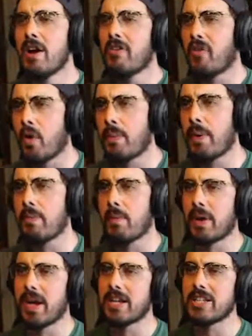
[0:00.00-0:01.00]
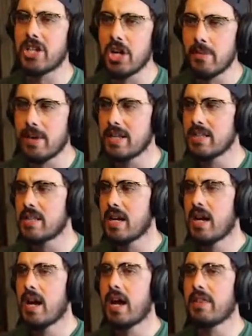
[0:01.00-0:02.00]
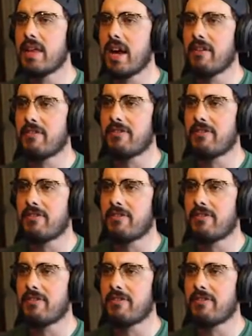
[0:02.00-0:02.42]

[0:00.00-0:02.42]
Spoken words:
4 people playing as humans, and then